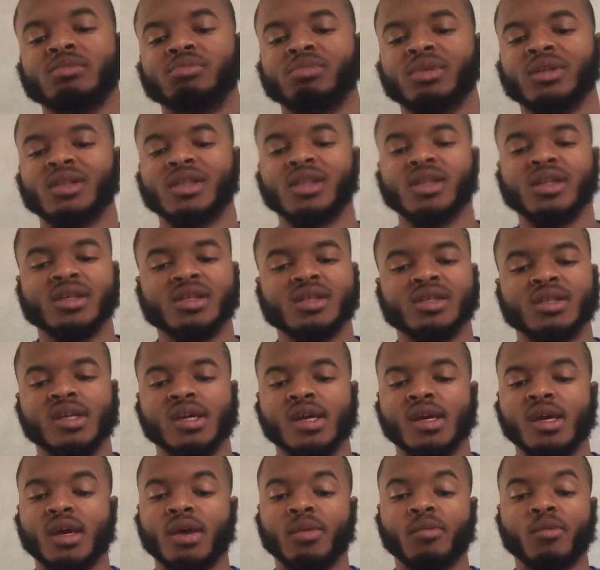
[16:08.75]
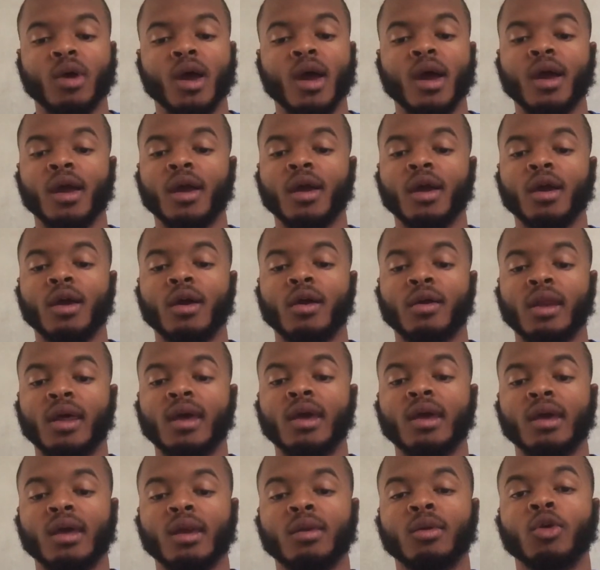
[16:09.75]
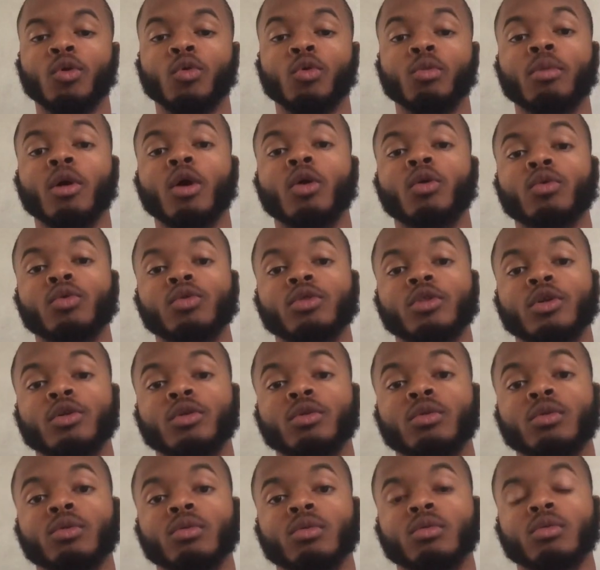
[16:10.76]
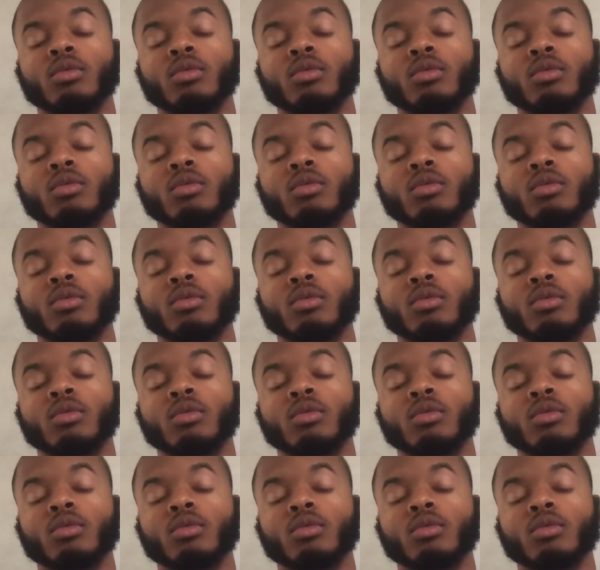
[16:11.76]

but this team right here, they can do both too.